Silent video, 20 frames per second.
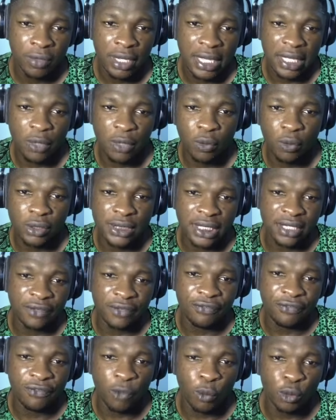He wanted a
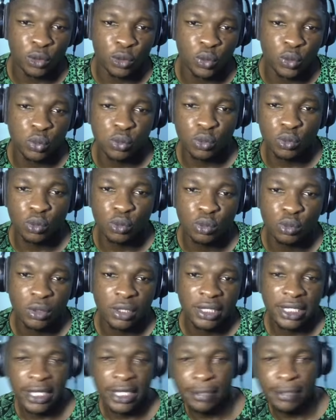forward who
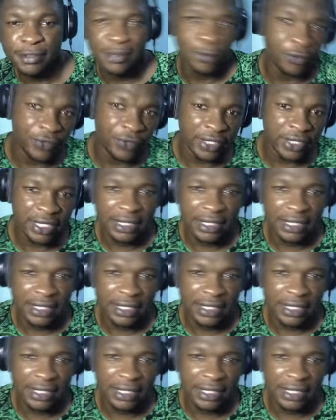keeps moving